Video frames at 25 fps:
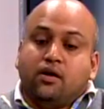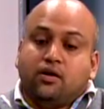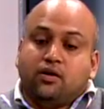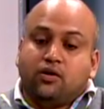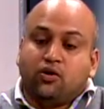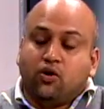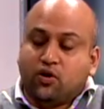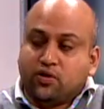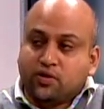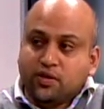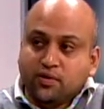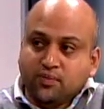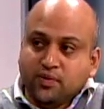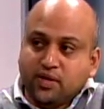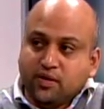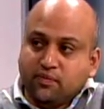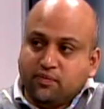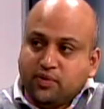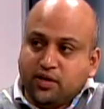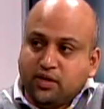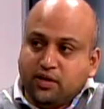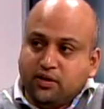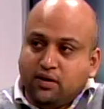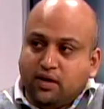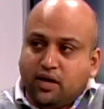Gautam
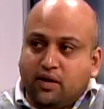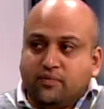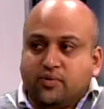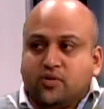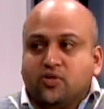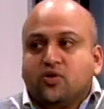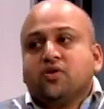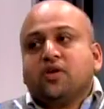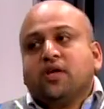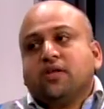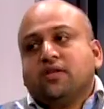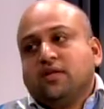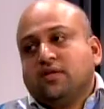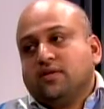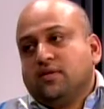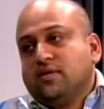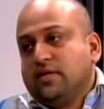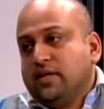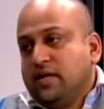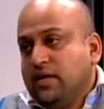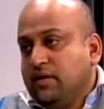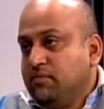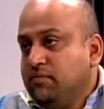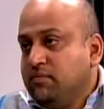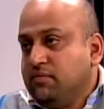Gambhir, I'm sorry, I think the
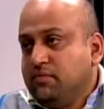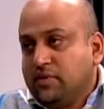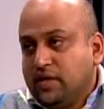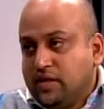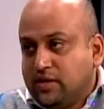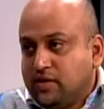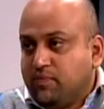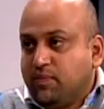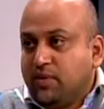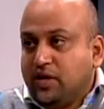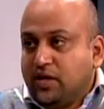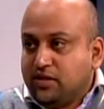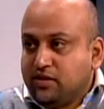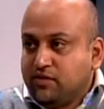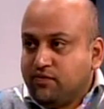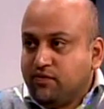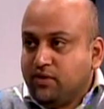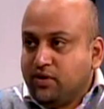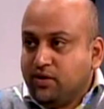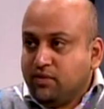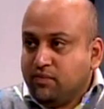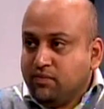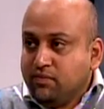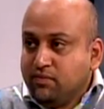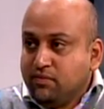time has passed for
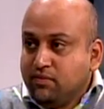him.